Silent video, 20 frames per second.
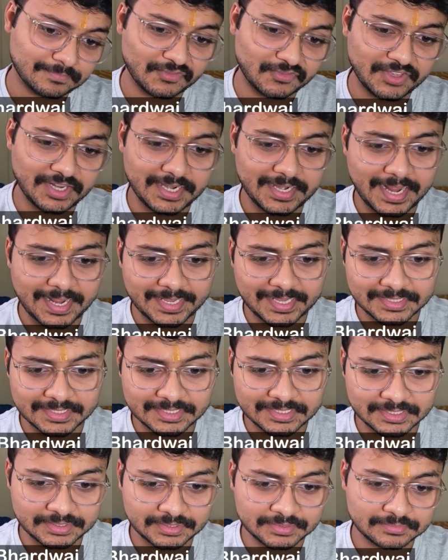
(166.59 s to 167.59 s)
We are attacking
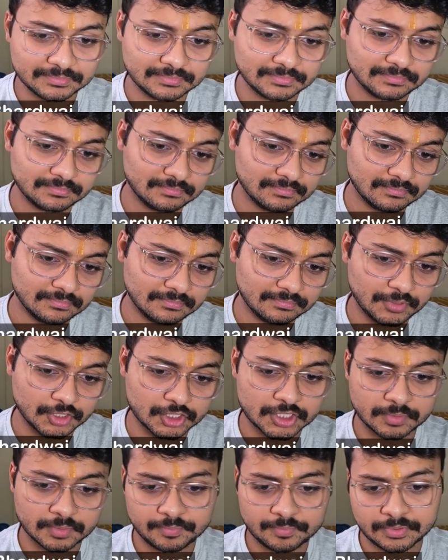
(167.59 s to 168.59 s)
the
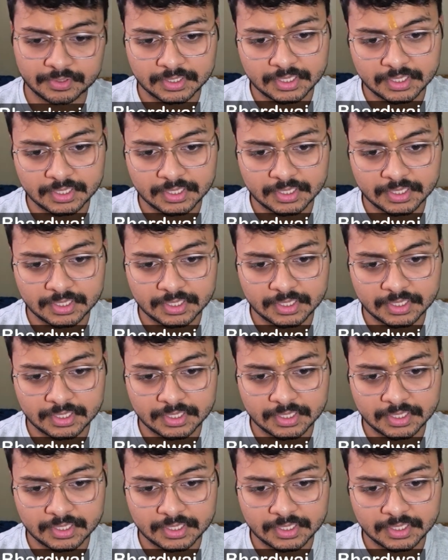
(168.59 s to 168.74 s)
bishop,